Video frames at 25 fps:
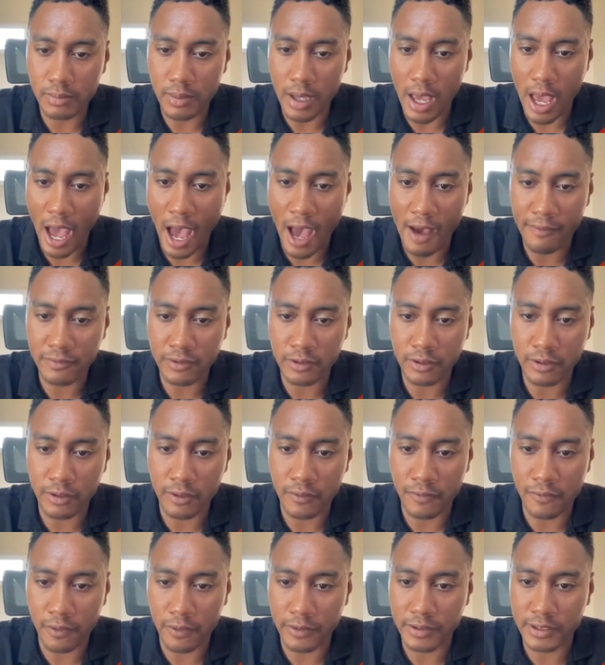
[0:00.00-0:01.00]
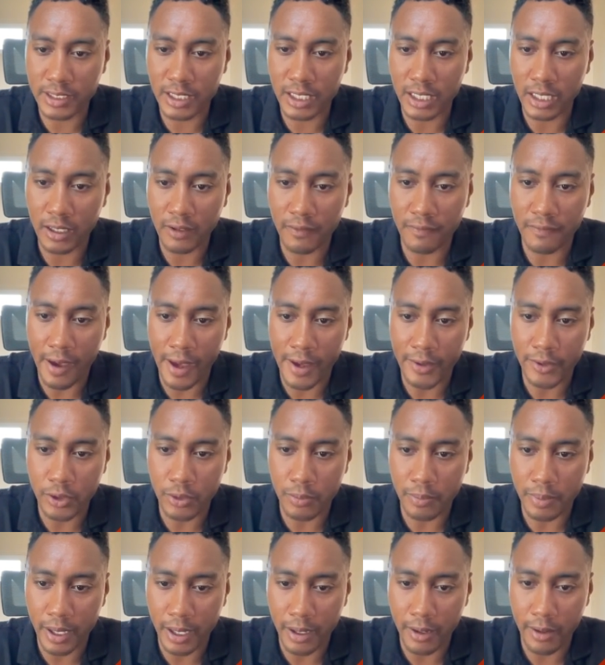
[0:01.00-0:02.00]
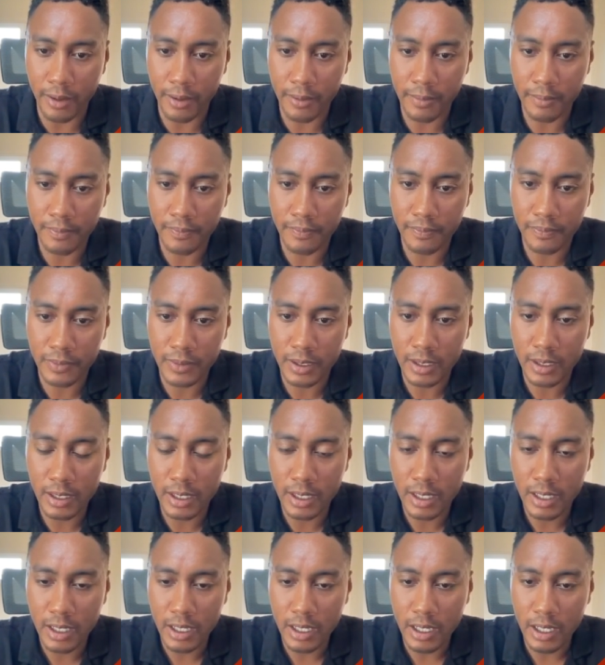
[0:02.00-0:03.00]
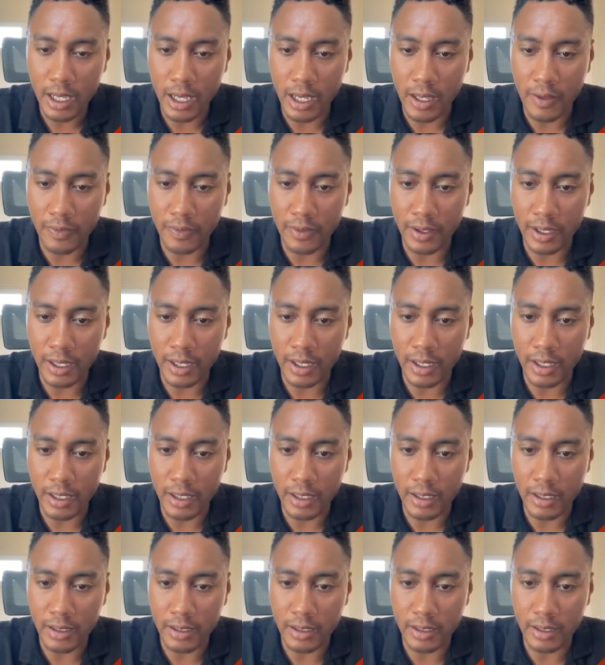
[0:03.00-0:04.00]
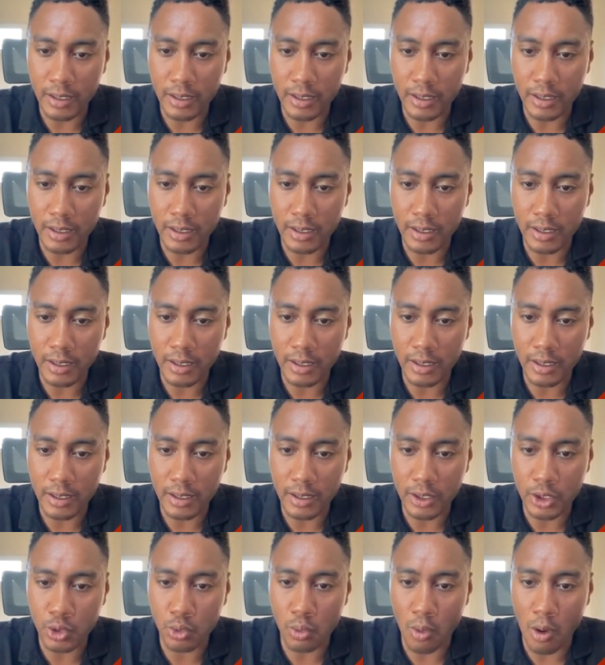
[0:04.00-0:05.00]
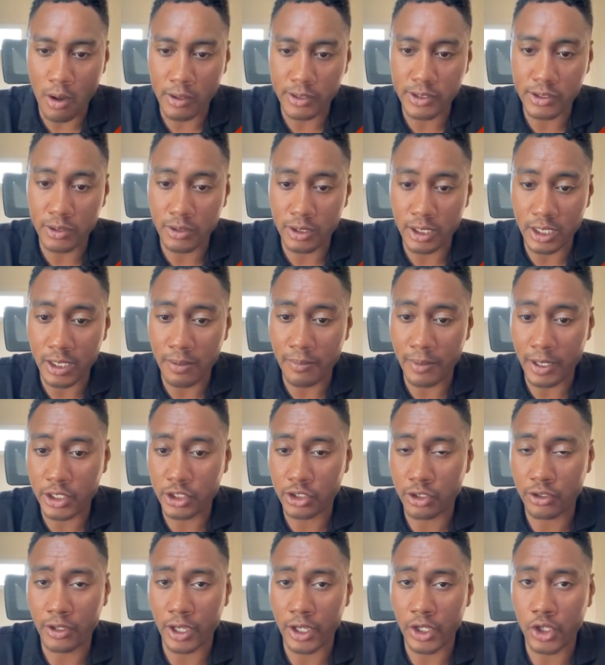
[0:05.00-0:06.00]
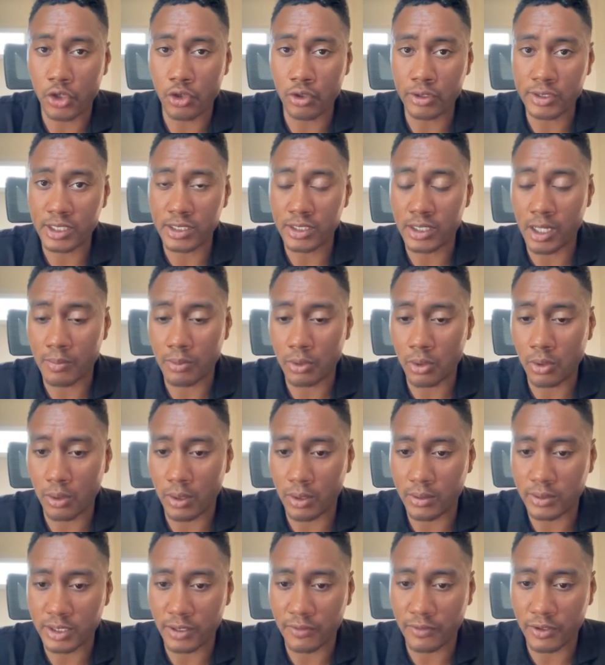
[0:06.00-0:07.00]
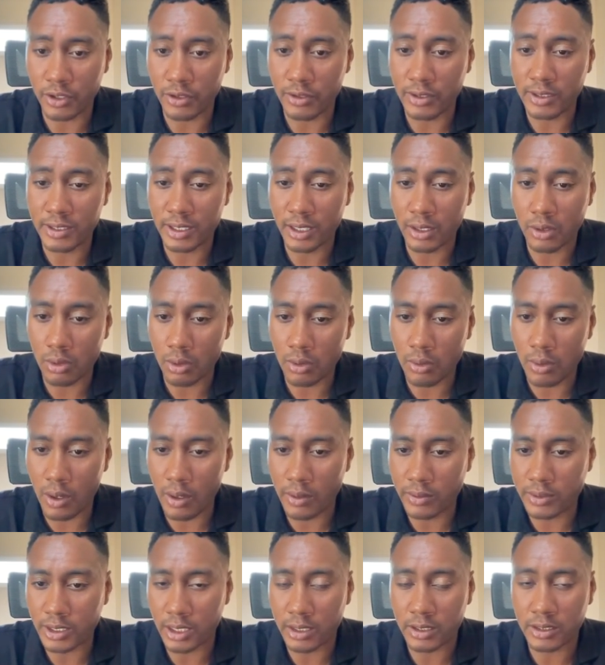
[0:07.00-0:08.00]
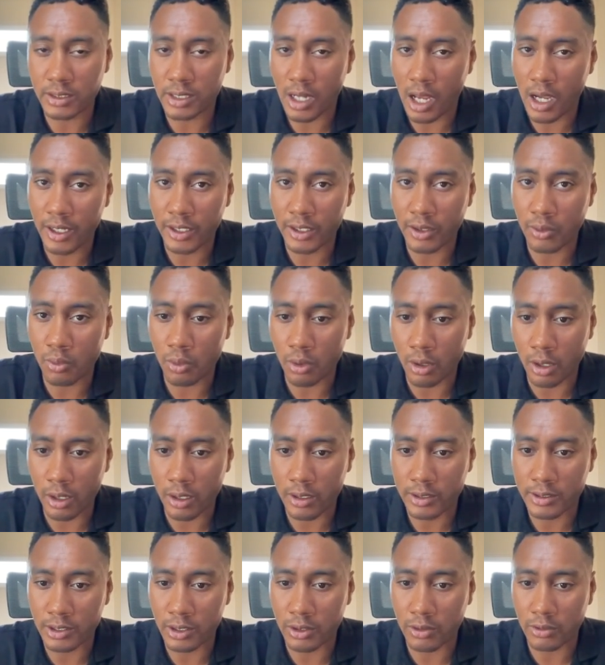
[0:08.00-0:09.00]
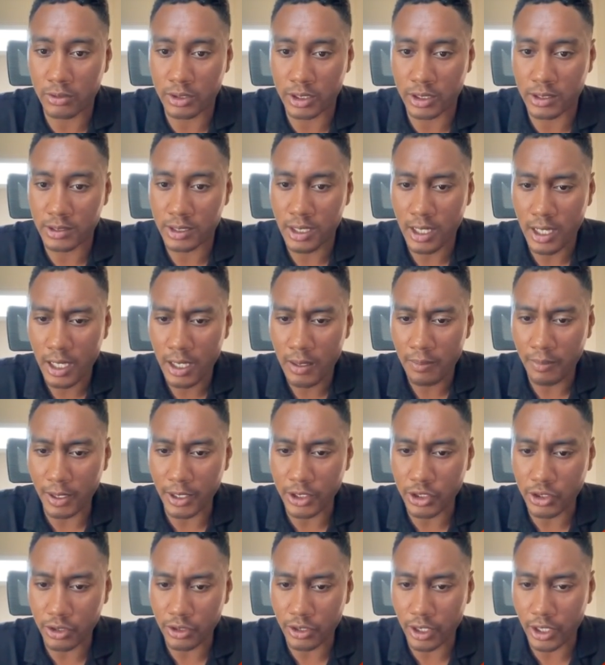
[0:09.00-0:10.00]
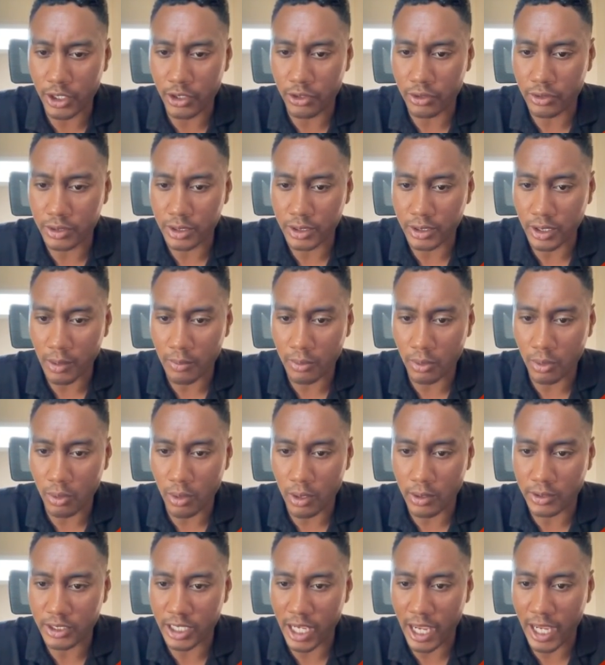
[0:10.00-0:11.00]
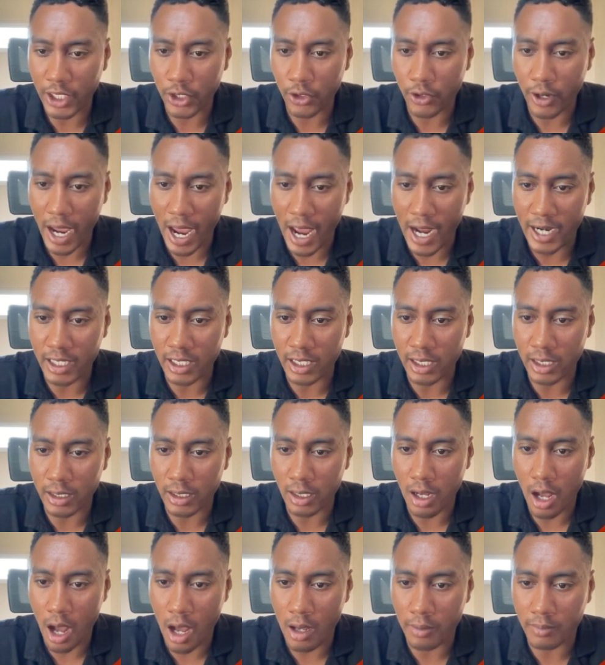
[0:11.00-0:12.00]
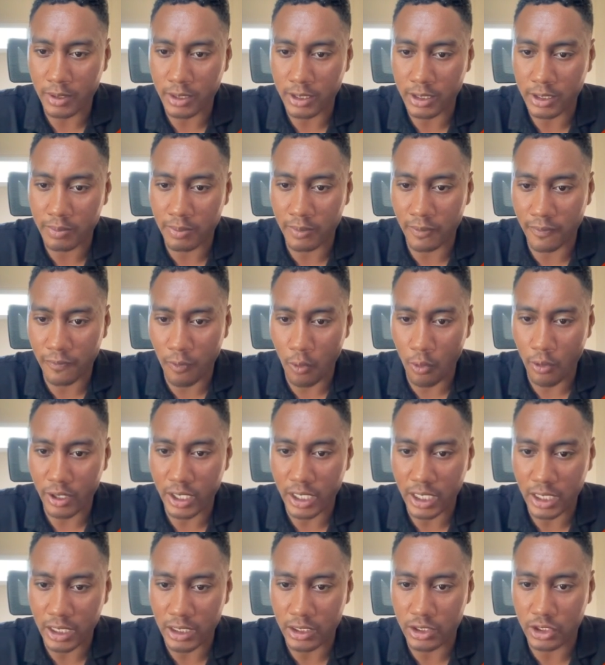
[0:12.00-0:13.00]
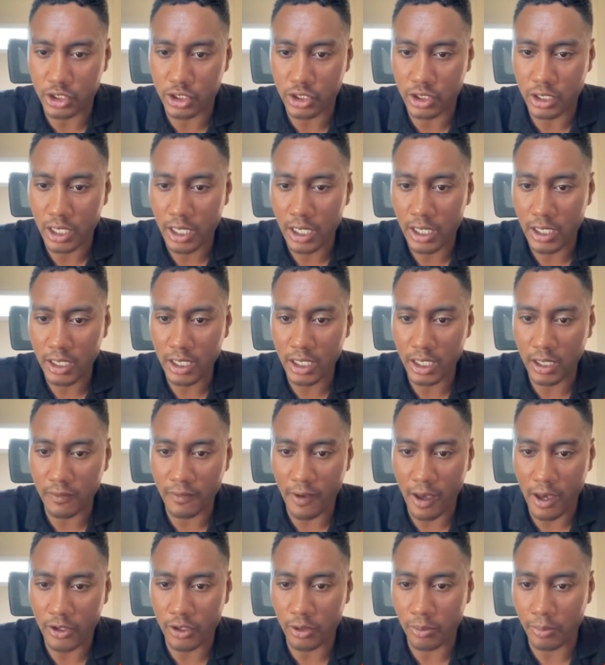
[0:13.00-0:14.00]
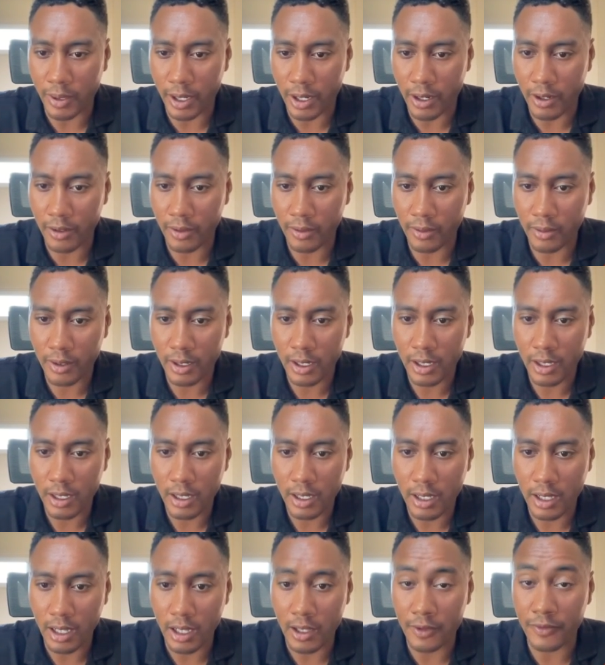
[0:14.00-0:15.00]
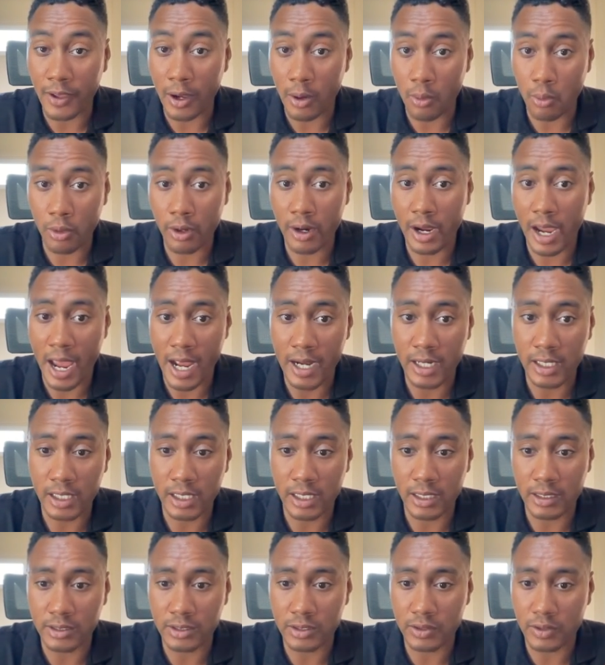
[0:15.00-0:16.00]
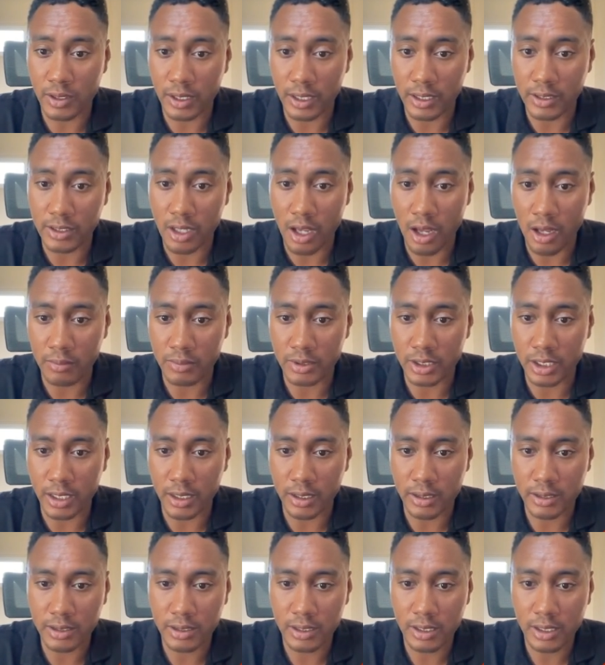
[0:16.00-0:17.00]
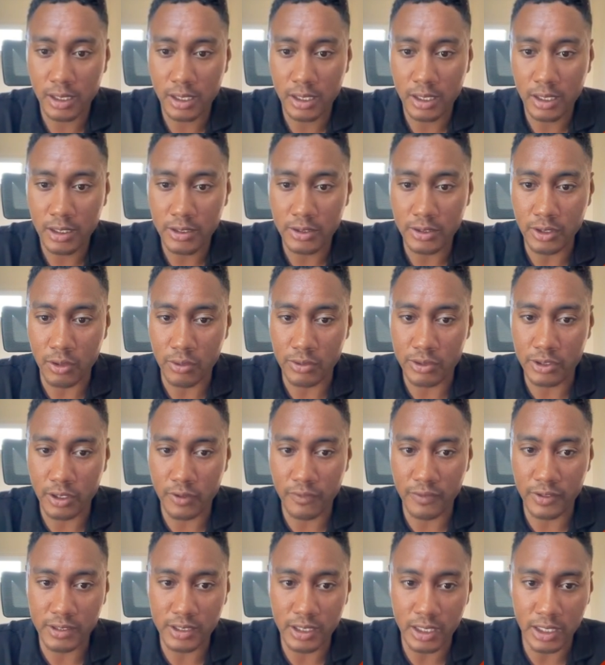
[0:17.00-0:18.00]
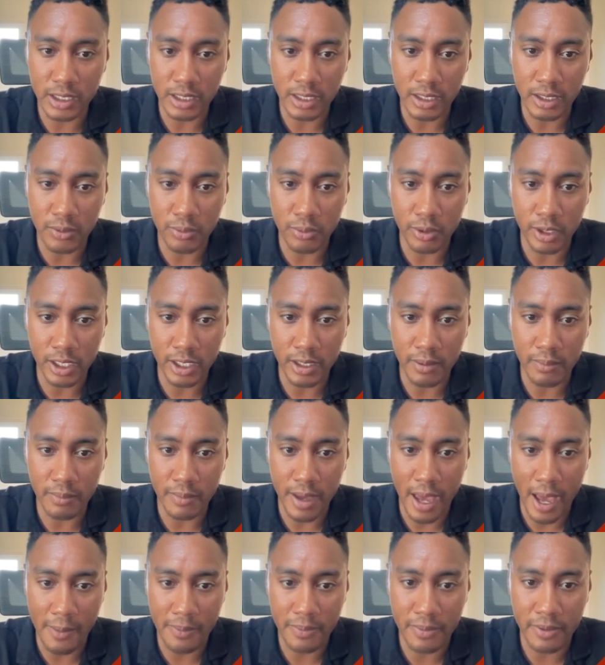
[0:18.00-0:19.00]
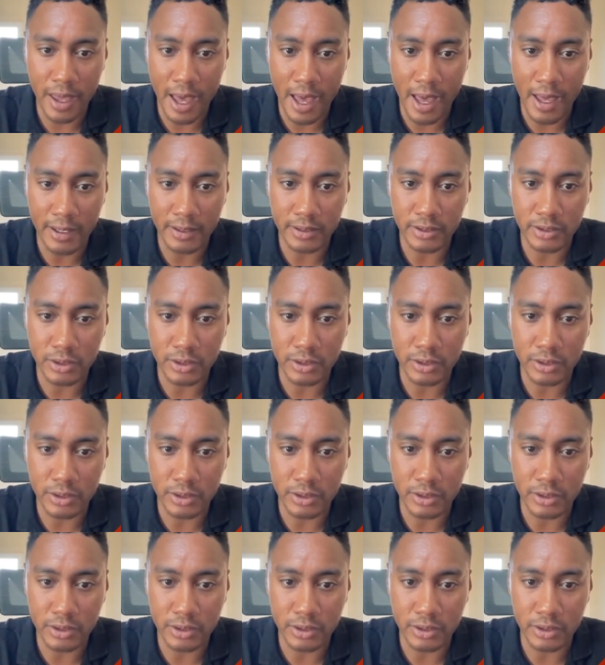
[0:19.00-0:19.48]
after the first key and value pair, and then you also need to make sure that you're using double quotes. If you use single quotes, it's not going to work, so just make sure that you're using double quotes and you're adding in commas before each key value pair that we're adding into this object. So service needed, we're going to map that